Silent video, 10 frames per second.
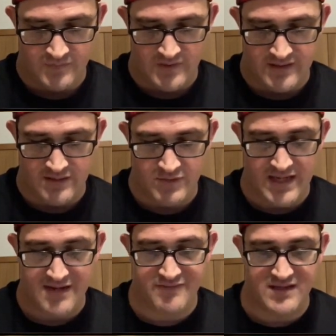And then we
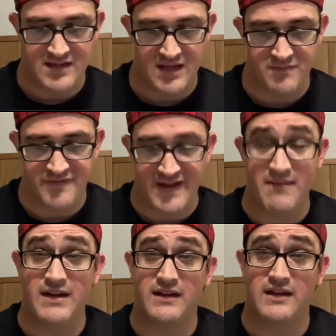have the
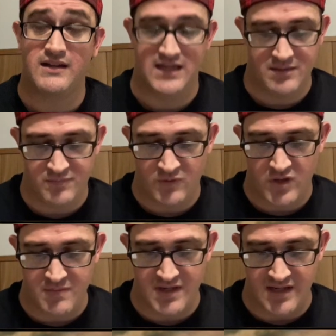Emphatic
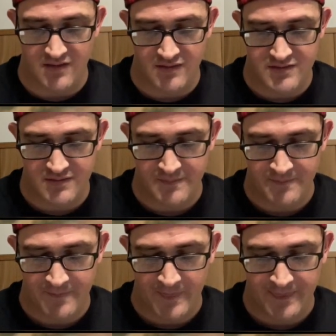Incriminators.
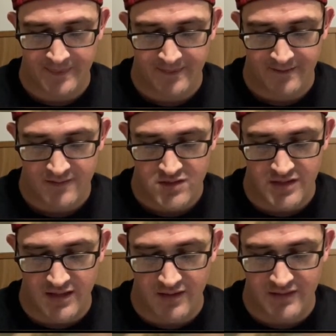
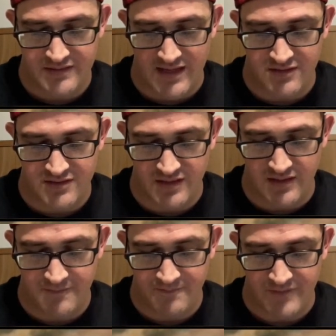Generic
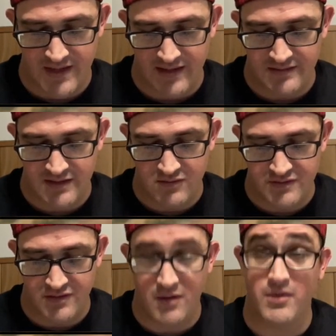Sadducee. X equals
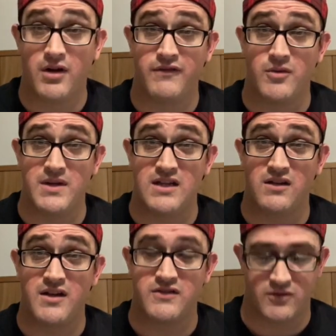the number of your meek
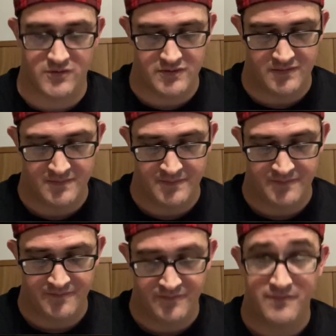lost souls.
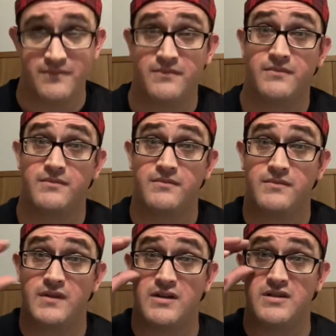
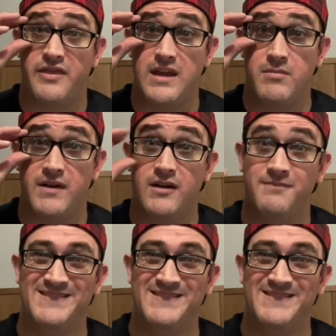There's a theme there.